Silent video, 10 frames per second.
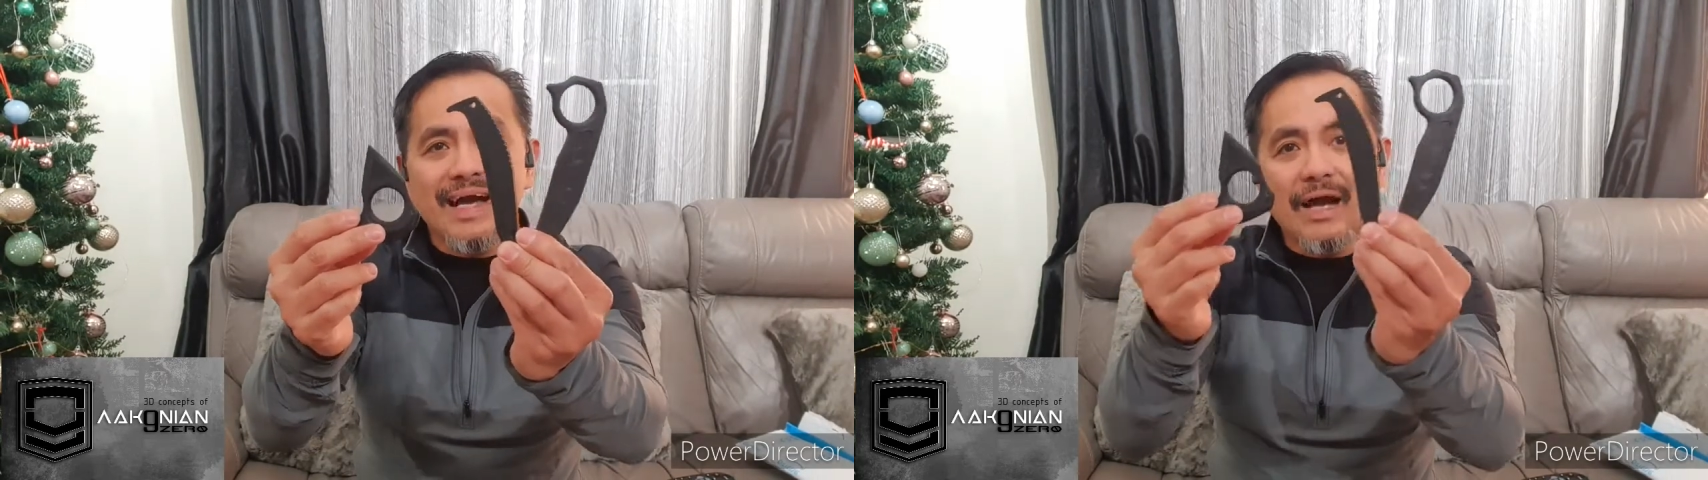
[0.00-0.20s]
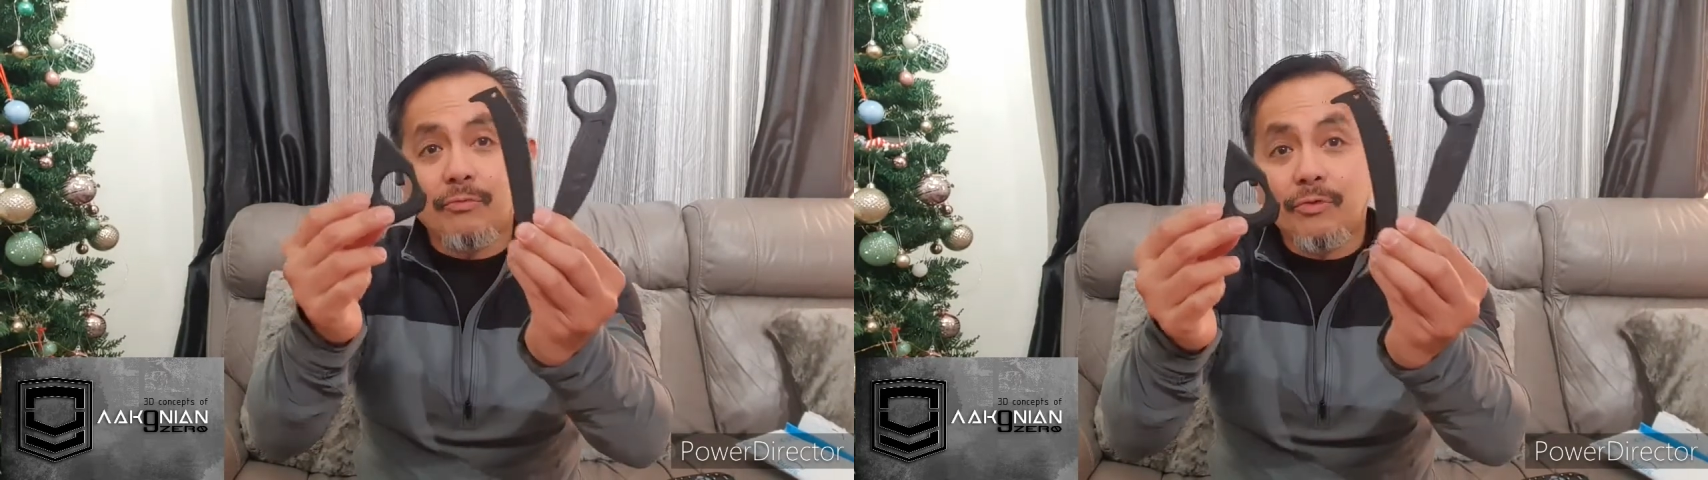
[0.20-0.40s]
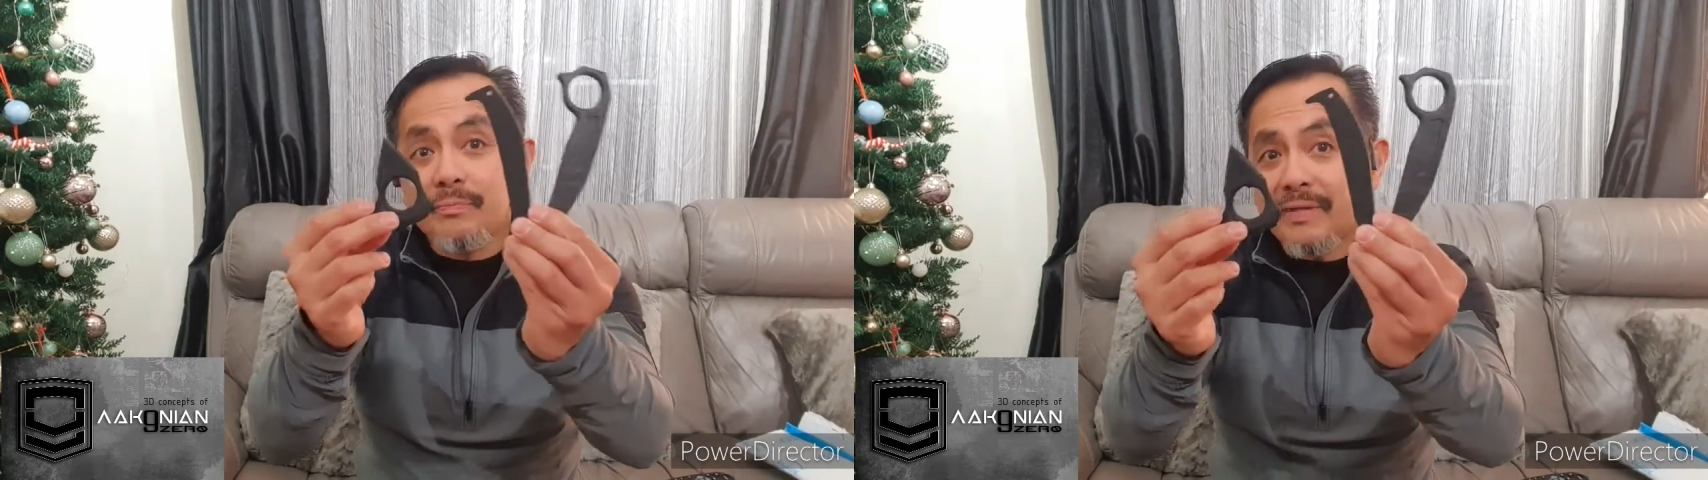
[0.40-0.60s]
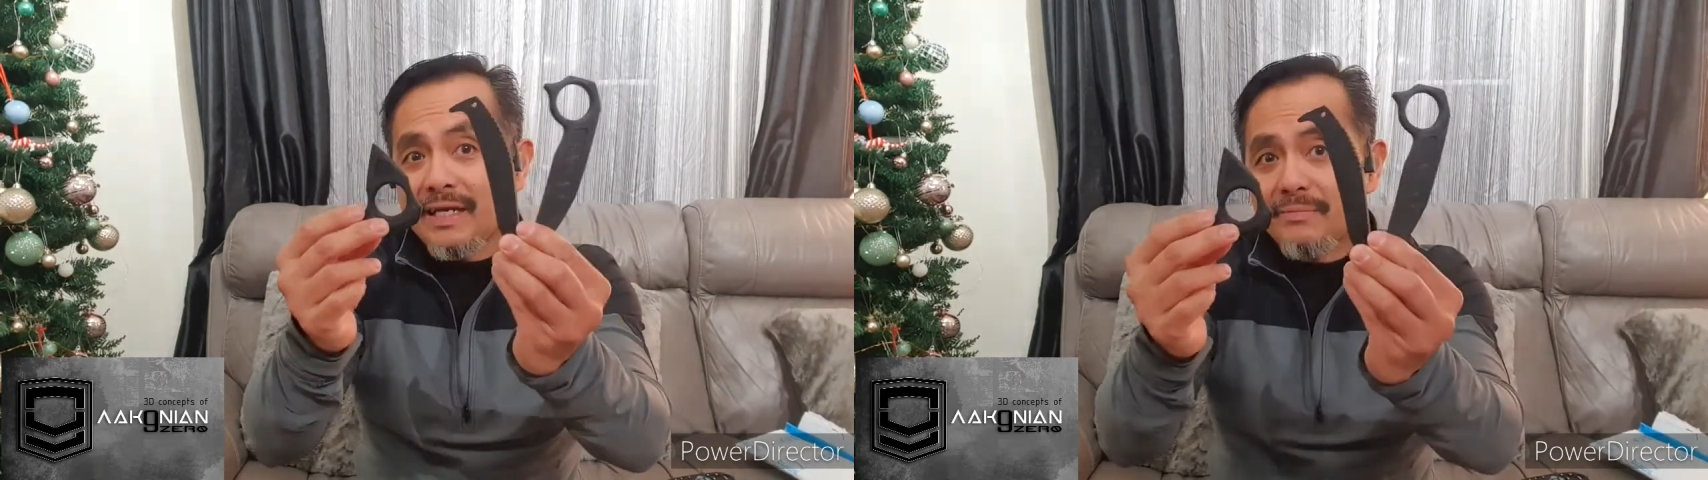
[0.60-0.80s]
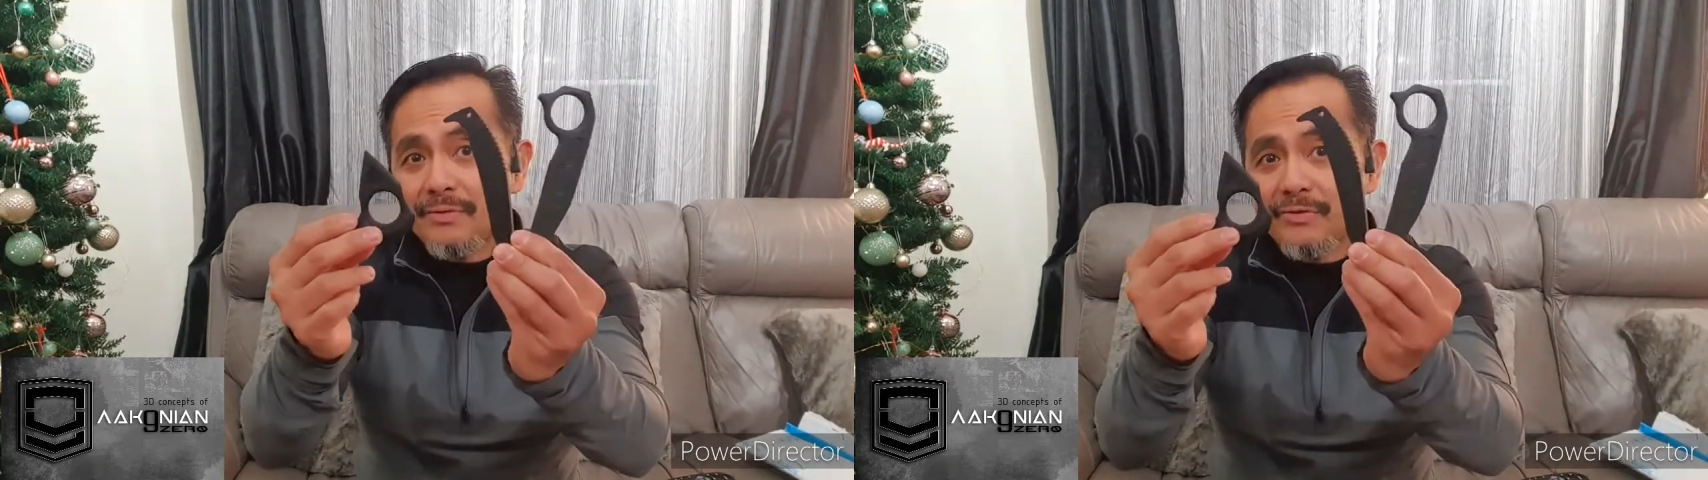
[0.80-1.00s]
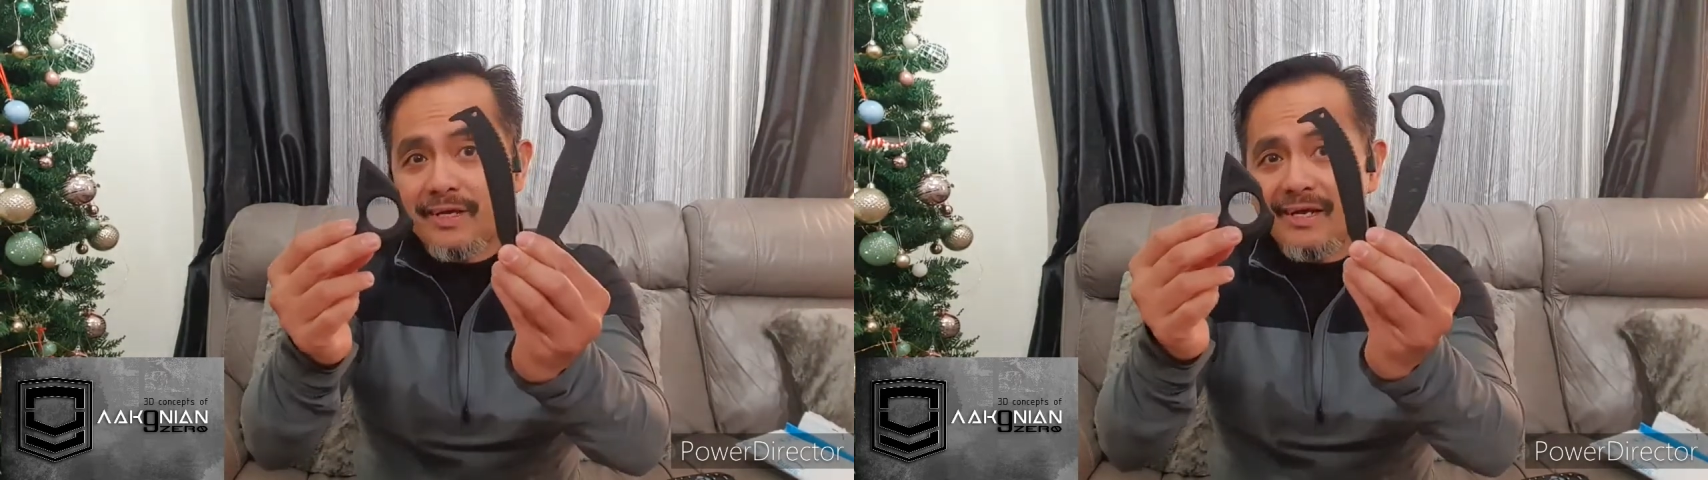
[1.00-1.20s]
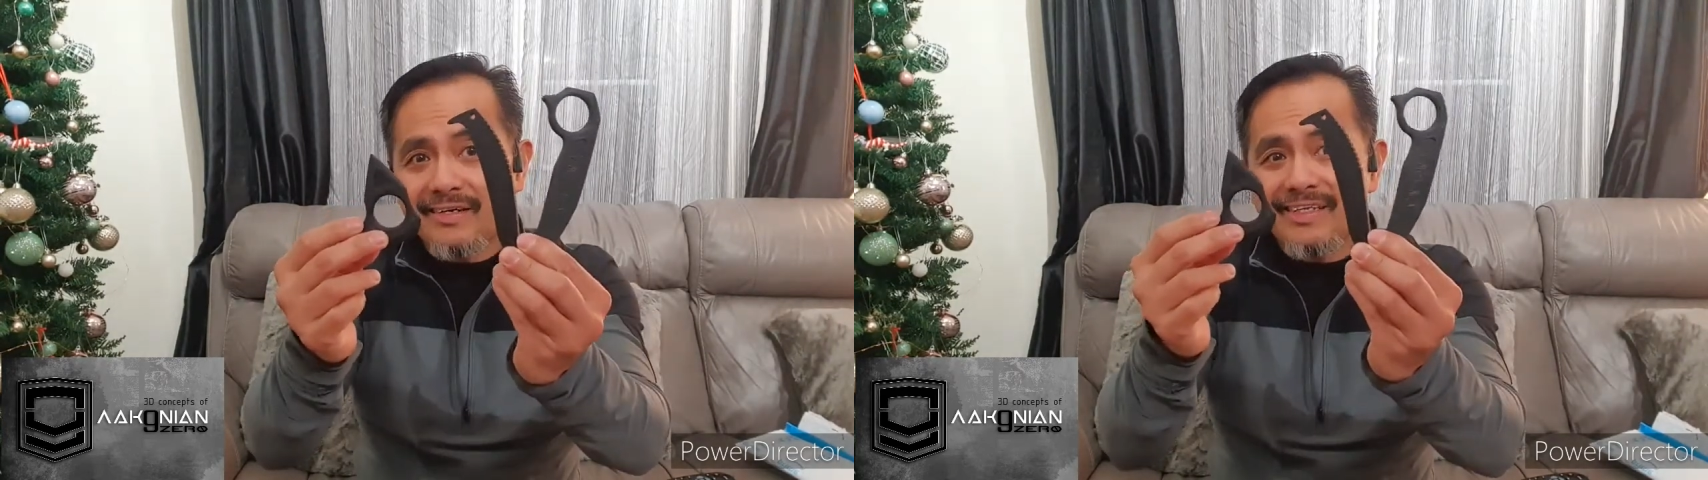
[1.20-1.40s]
I won't be able to carry